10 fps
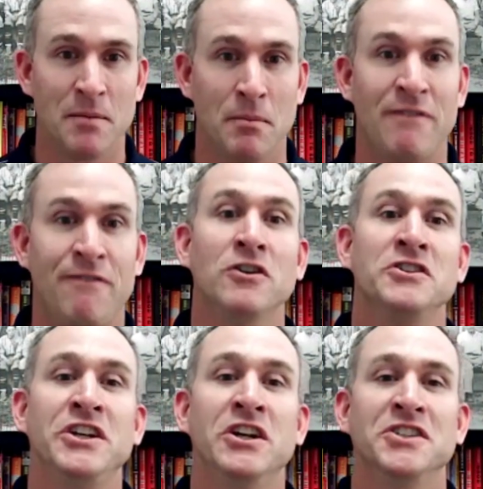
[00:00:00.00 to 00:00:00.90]
My
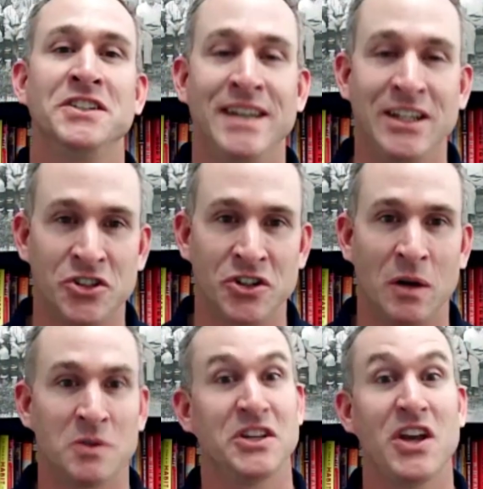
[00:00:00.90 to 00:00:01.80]
first year as a teacher,
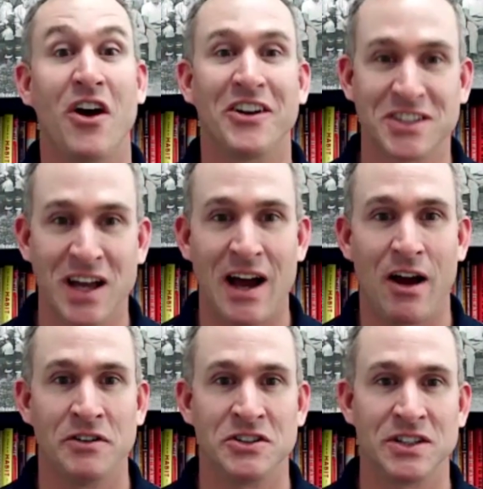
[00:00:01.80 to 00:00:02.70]
I was the youngest guy,
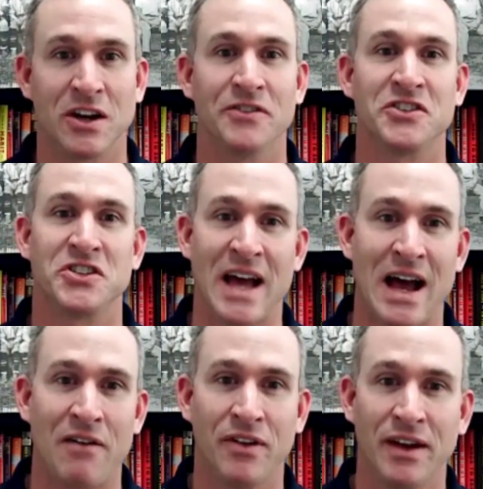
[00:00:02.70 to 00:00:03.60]
obviously, on
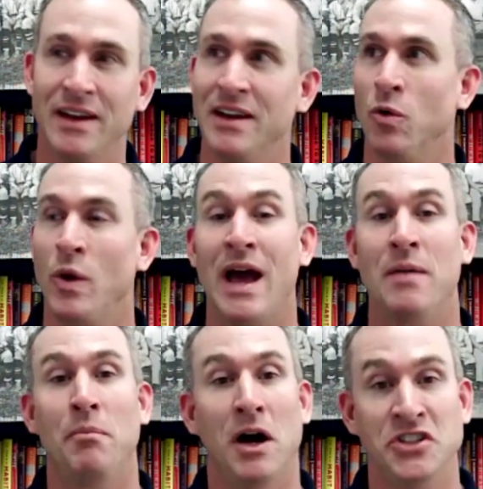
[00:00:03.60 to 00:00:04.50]
staff. We
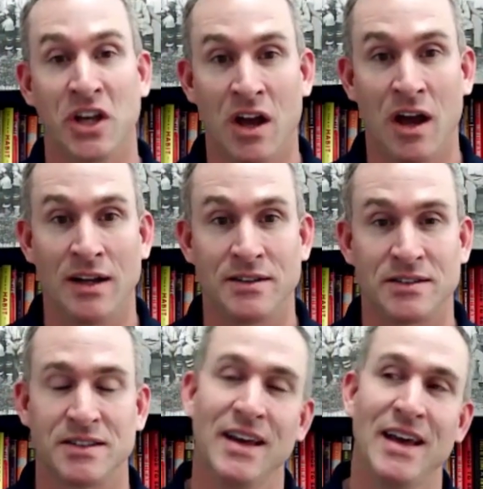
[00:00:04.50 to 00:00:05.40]
had budget
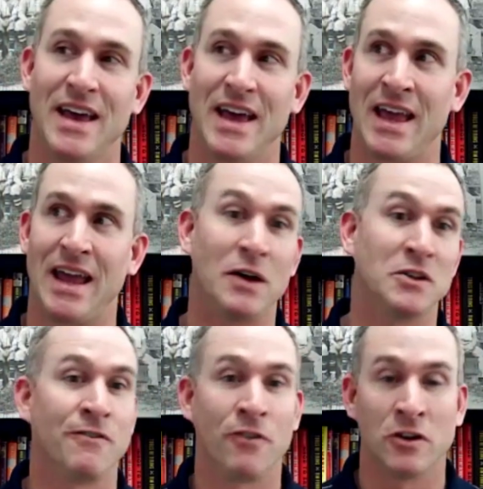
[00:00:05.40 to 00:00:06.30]
cuts, and I
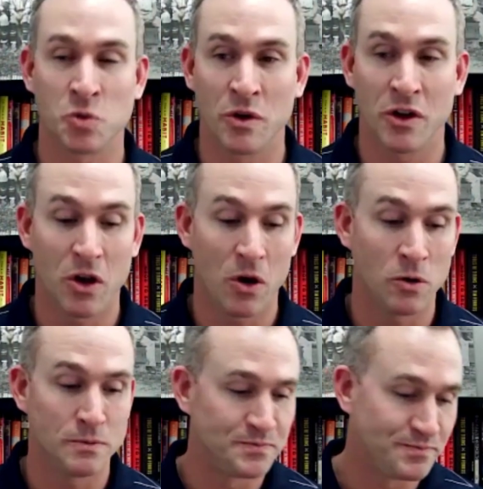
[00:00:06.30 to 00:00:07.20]
was the first one to
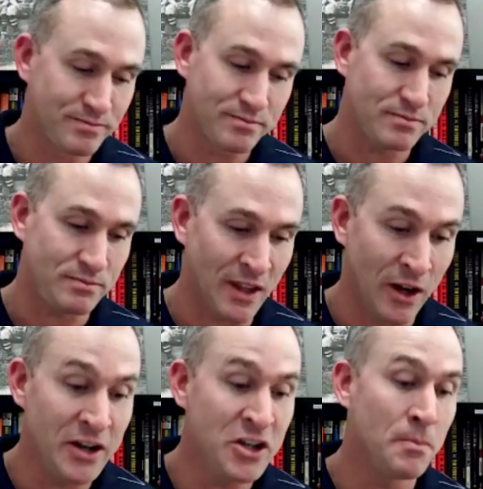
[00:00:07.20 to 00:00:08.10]
go.
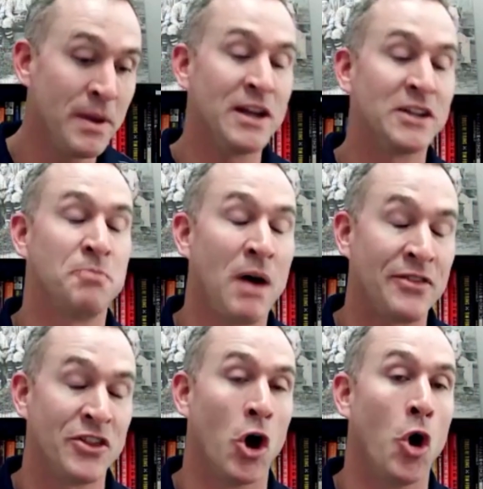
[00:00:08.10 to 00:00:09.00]
There ended up being a
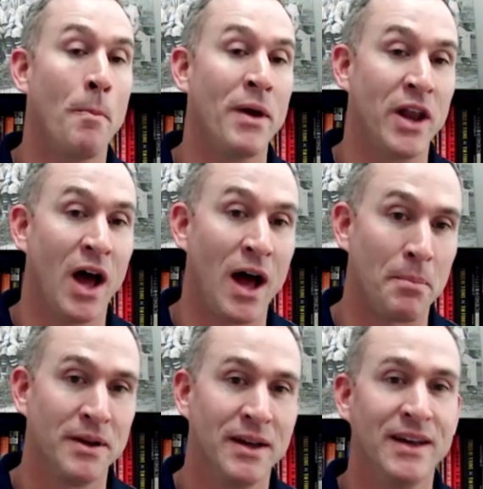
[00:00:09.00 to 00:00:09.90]
spot that opened up